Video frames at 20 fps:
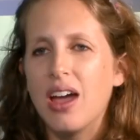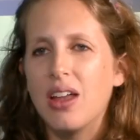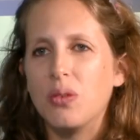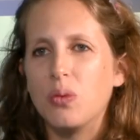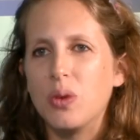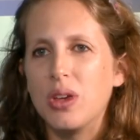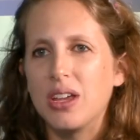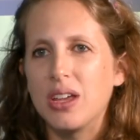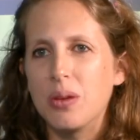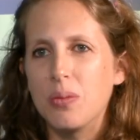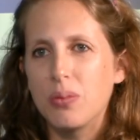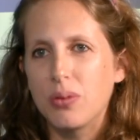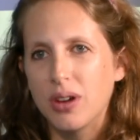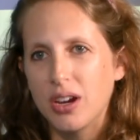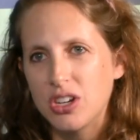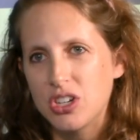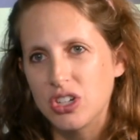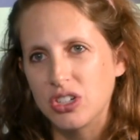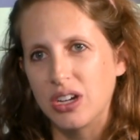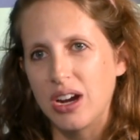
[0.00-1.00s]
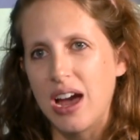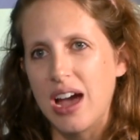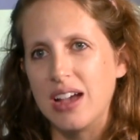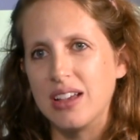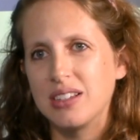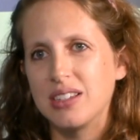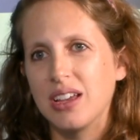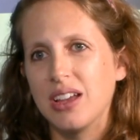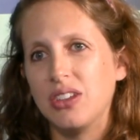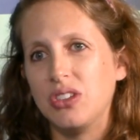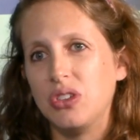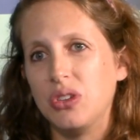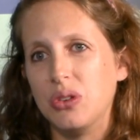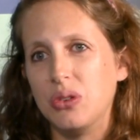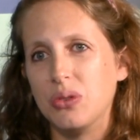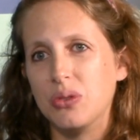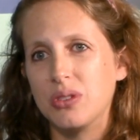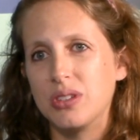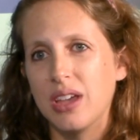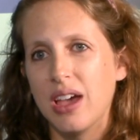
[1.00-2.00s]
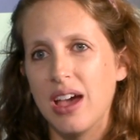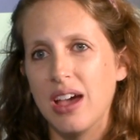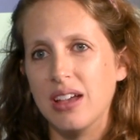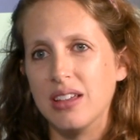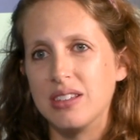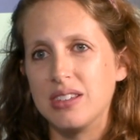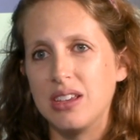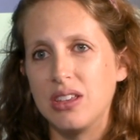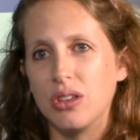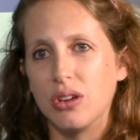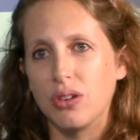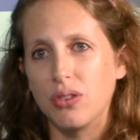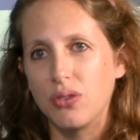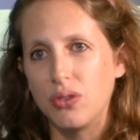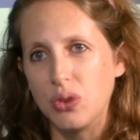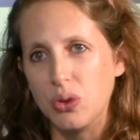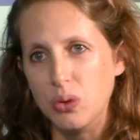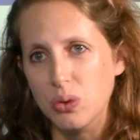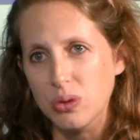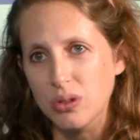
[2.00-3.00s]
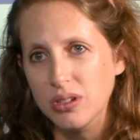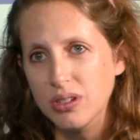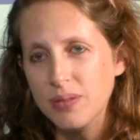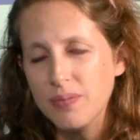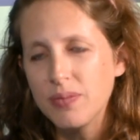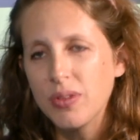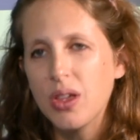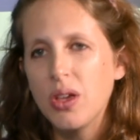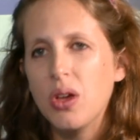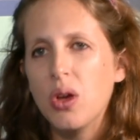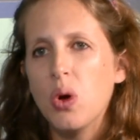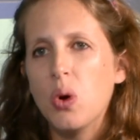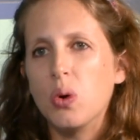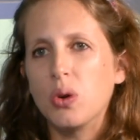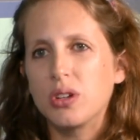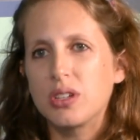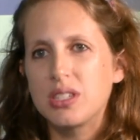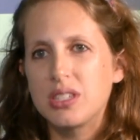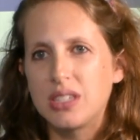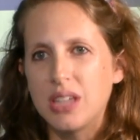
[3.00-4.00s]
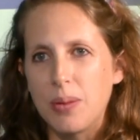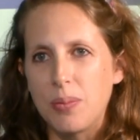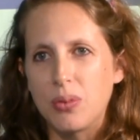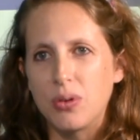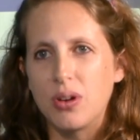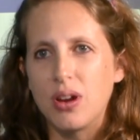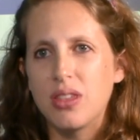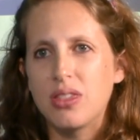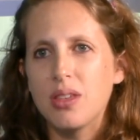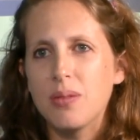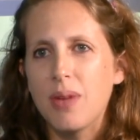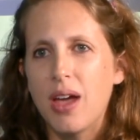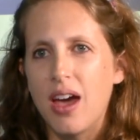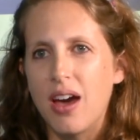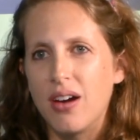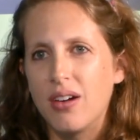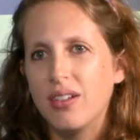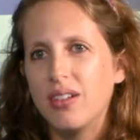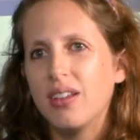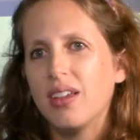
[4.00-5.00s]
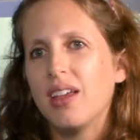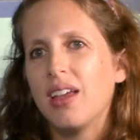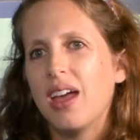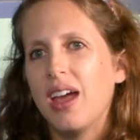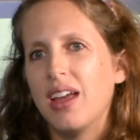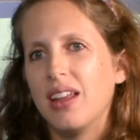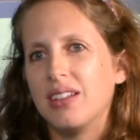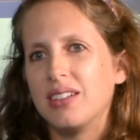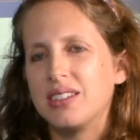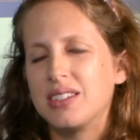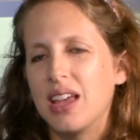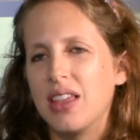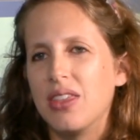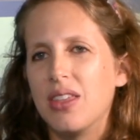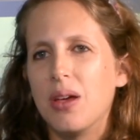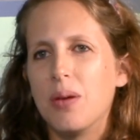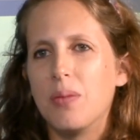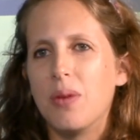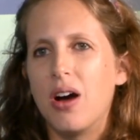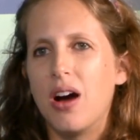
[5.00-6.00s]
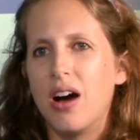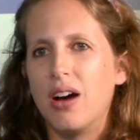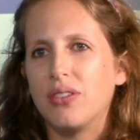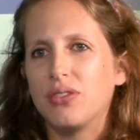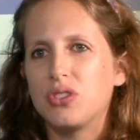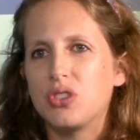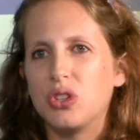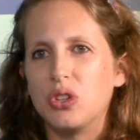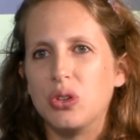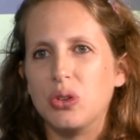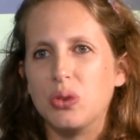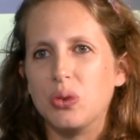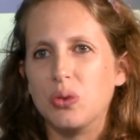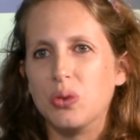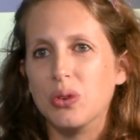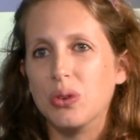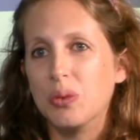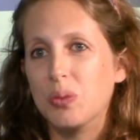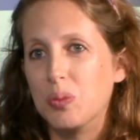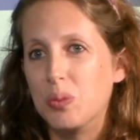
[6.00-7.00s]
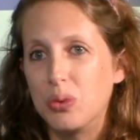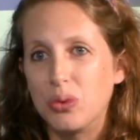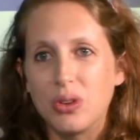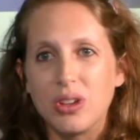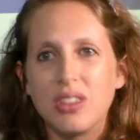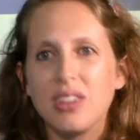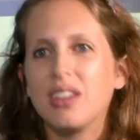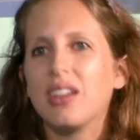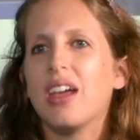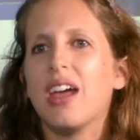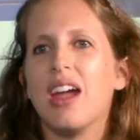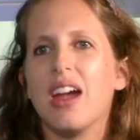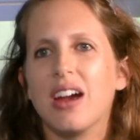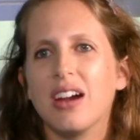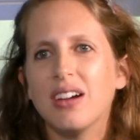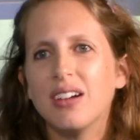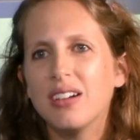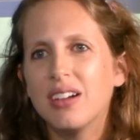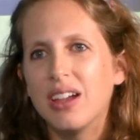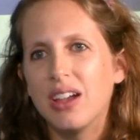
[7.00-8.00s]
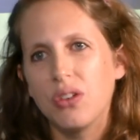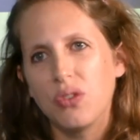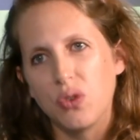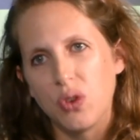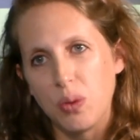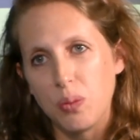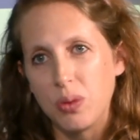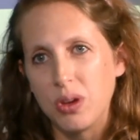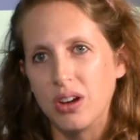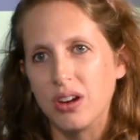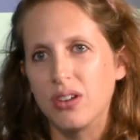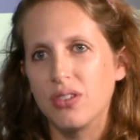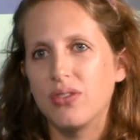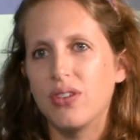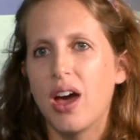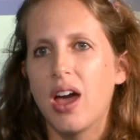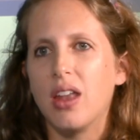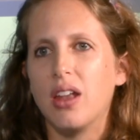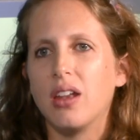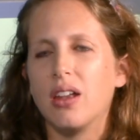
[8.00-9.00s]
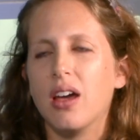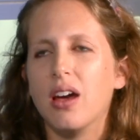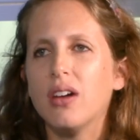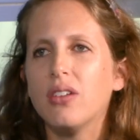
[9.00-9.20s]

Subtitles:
and we can pressurize and use as either fuel or separate them out and send them off to breathing air if we purify it